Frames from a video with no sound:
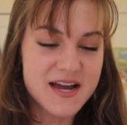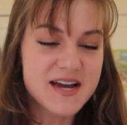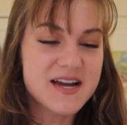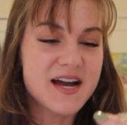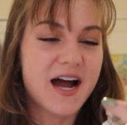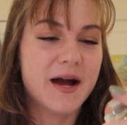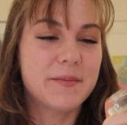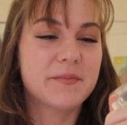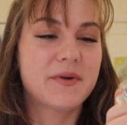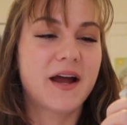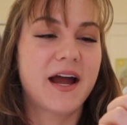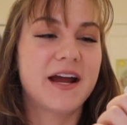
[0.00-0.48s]

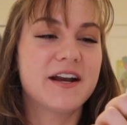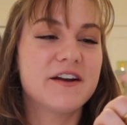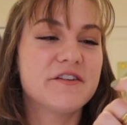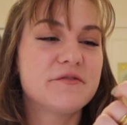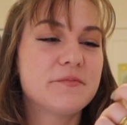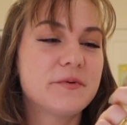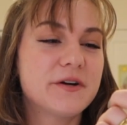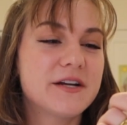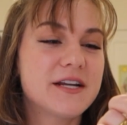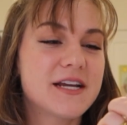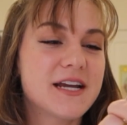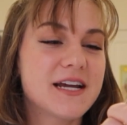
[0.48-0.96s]
I'm kind of
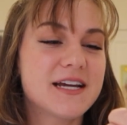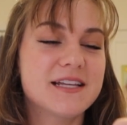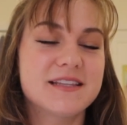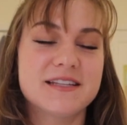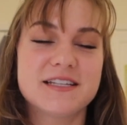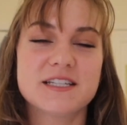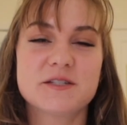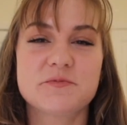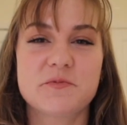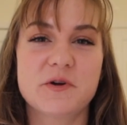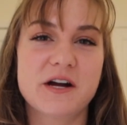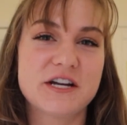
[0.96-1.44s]
putting it in
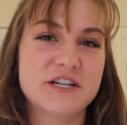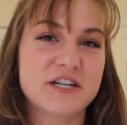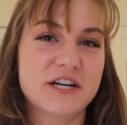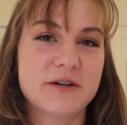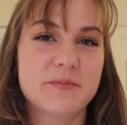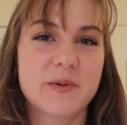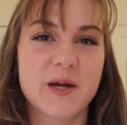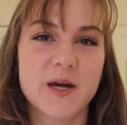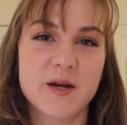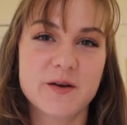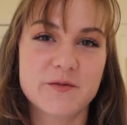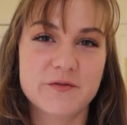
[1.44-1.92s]
this project
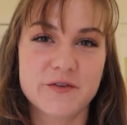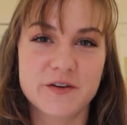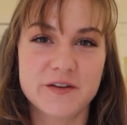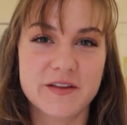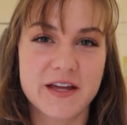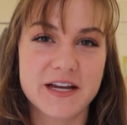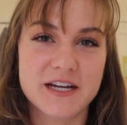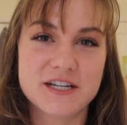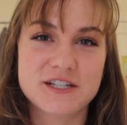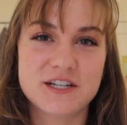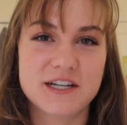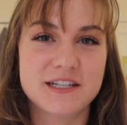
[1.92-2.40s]
pan for
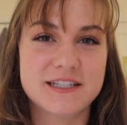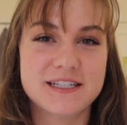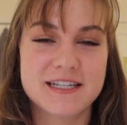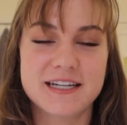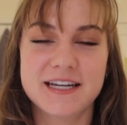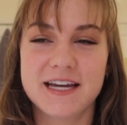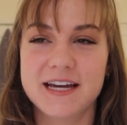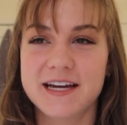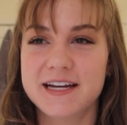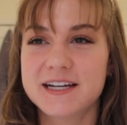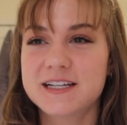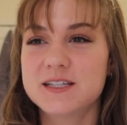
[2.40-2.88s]
like shits and
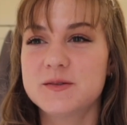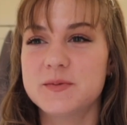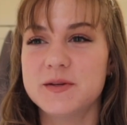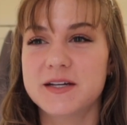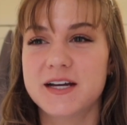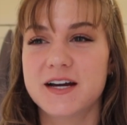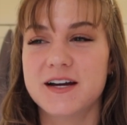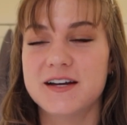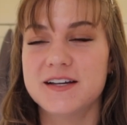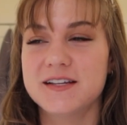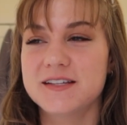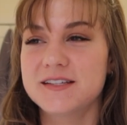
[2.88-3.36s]
gigs
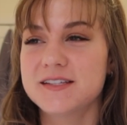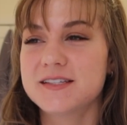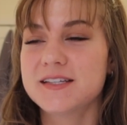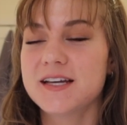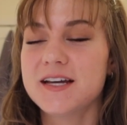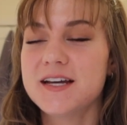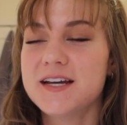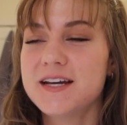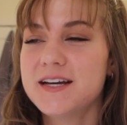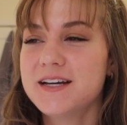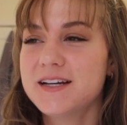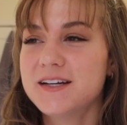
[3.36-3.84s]
because
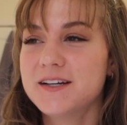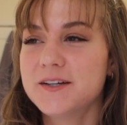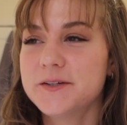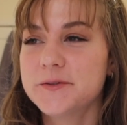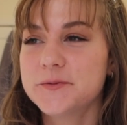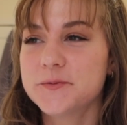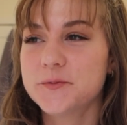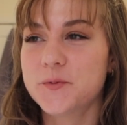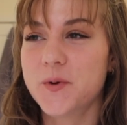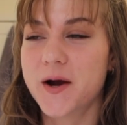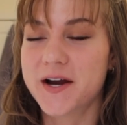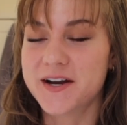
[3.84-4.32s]

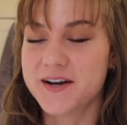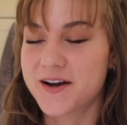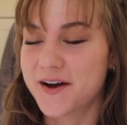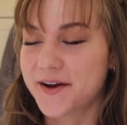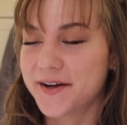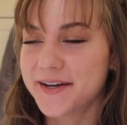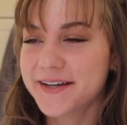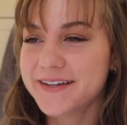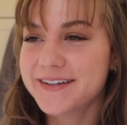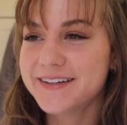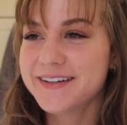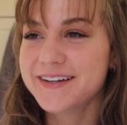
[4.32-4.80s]
why
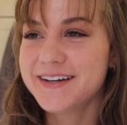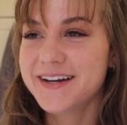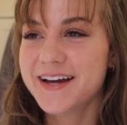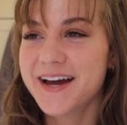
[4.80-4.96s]
not?